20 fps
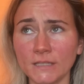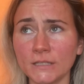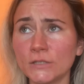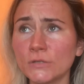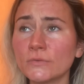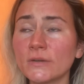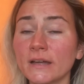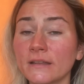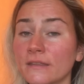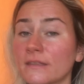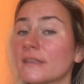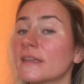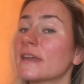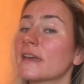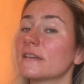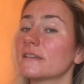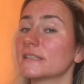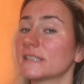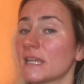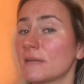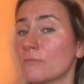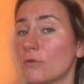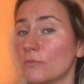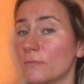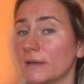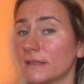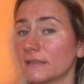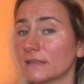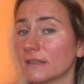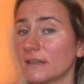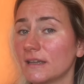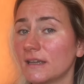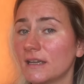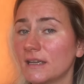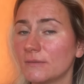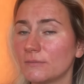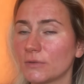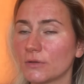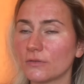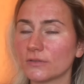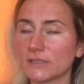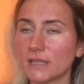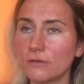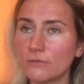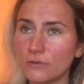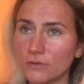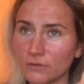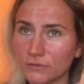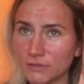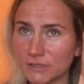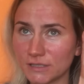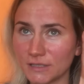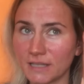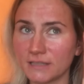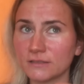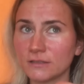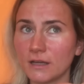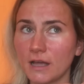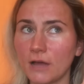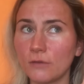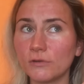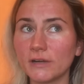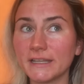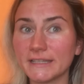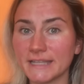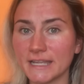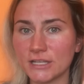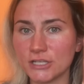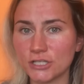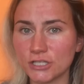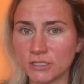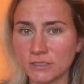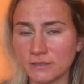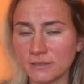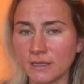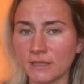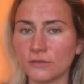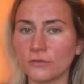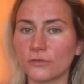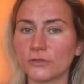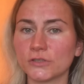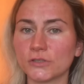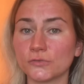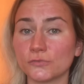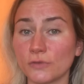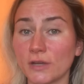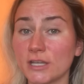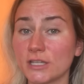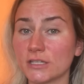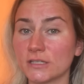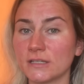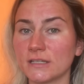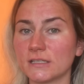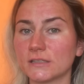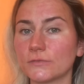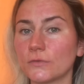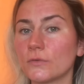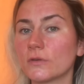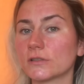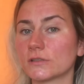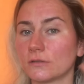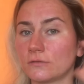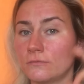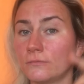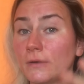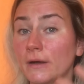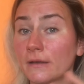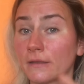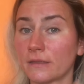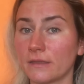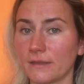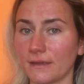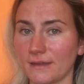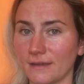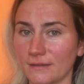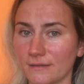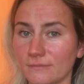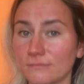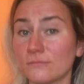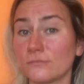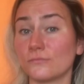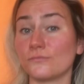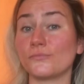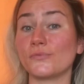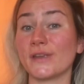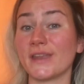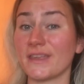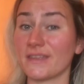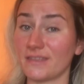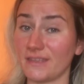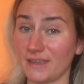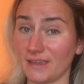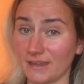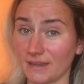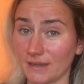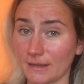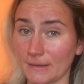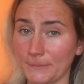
You can't think at the same moment, because our attention and concentration is focused on one thing: breathing.